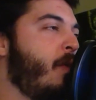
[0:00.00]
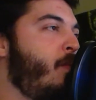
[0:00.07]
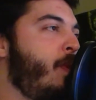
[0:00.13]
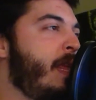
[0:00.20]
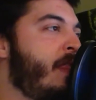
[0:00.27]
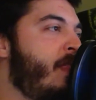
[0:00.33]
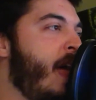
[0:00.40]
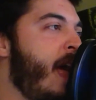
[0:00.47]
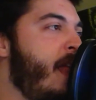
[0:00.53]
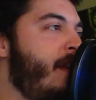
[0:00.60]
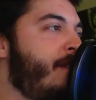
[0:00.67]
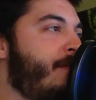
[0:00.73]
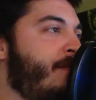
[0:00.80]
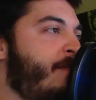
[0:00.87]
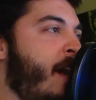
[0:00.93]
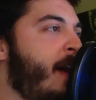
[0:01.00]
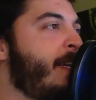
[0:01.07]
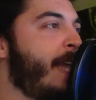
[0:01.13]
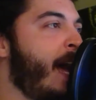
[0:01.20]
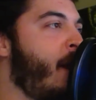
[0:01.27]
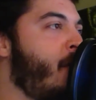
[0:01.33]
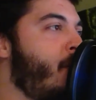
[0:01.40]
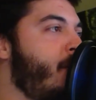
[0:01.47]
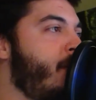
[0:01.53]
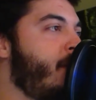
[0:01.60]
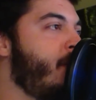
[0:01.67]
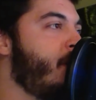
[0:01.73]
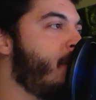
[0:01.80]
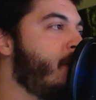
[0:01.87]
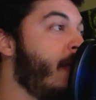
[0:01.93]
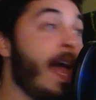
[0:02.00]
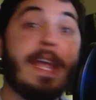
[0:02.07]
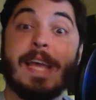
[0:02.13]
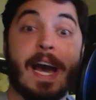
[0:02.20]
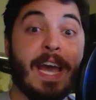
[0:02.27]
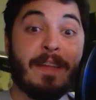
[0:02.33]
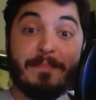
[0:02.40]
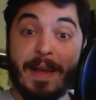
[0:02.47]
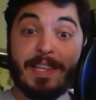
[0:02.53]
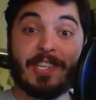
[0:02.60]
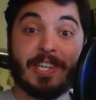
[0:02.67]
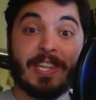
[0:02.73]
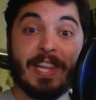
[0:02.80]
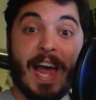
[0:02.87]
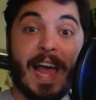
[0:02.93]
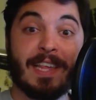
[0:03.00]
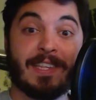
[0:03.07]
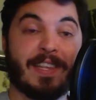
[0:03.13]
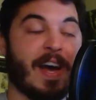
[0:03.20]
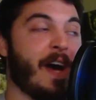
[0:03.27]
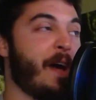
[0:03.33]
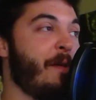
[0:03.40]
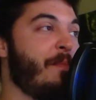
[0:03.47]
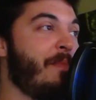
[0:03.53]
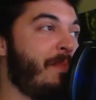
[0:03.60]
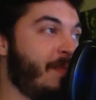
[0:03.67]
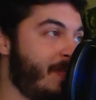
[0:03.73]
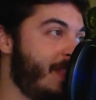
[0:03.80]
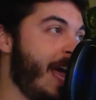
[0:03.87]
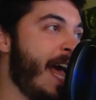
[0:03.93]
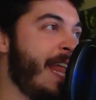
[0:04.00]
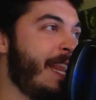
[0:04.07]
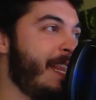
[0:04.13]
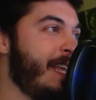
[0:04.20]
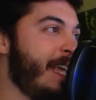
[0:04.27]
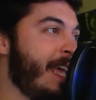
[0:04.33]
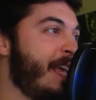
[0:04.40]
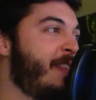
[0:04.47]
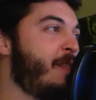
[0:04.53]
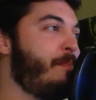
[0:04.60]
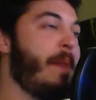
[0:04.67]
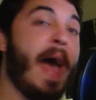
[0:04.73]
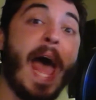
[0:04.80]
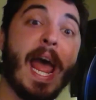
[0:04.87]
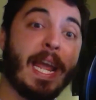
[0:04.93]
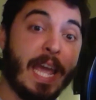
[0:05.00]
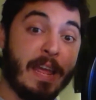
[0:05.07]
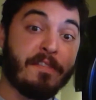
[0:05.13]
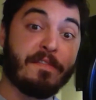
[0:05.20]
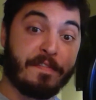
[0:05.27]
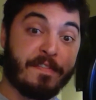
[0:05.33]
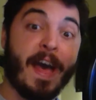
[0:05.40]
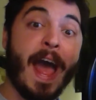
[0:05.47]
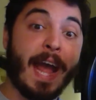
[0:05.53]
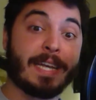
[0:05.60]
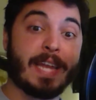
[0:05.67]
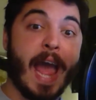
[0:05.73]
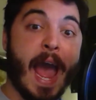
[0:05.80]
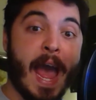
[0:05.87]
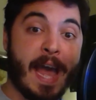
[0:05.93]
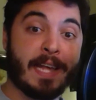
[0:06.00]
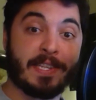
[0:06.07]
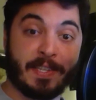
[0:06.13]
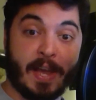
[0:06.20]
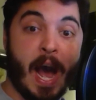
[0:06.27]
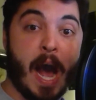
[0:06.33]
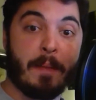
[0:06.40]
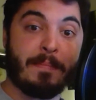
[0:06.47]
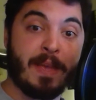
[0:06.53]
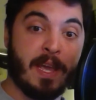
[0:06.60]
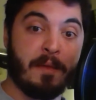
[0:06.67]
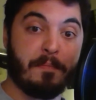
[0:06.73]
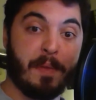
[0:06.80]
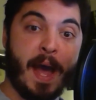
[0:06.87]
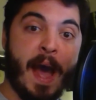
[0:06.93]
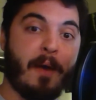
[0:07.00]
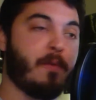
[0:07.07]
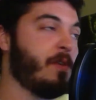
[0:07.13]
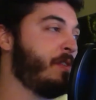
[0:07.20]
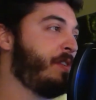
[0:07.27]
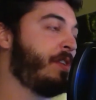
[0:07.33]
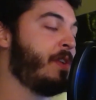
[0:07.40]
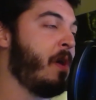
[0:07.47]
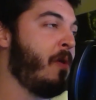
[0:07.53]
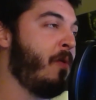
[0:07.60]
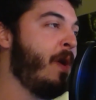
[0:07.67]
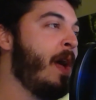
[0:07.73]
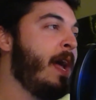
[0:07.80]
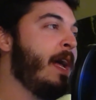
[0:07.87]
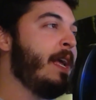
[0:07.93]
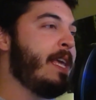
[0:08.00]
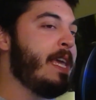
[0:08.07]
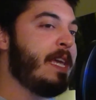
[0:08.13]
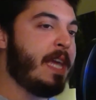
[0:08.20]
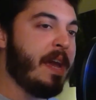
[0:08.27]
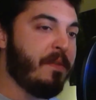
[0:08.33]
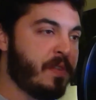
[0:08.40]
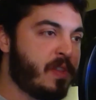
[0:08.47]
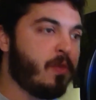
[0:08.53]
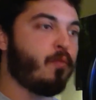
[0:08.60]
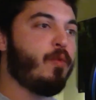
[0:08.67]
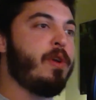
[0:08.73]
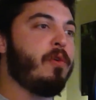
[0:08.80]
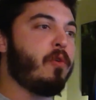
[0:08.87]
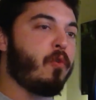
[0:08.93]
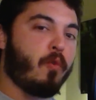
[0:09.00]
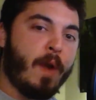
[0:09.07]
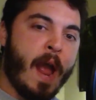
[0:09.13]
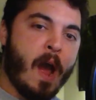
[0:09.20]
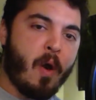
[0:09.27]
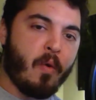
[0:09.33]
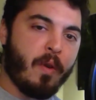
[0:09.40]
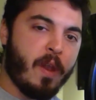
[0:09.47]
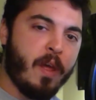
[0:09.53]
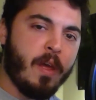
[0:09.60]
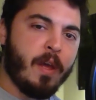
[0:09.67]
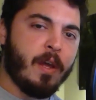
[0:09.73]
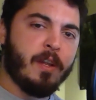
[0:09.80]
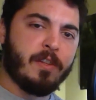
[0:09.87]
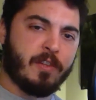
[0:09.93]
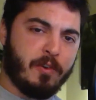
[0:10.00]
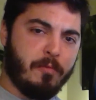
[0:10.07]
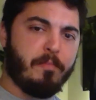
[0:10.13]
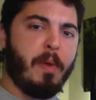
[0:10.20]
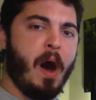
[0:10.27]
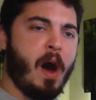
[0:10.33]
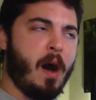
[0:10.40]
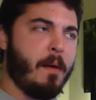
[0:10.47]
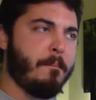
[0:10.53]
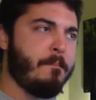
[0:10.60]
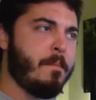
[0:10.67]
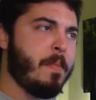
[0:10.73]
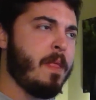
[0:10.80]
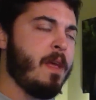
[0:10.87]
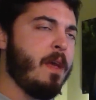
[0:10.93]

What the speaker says: we then find out, like I had mentioned last time, that his bag in fact has copying powers. So he gives the real crown to Bomb,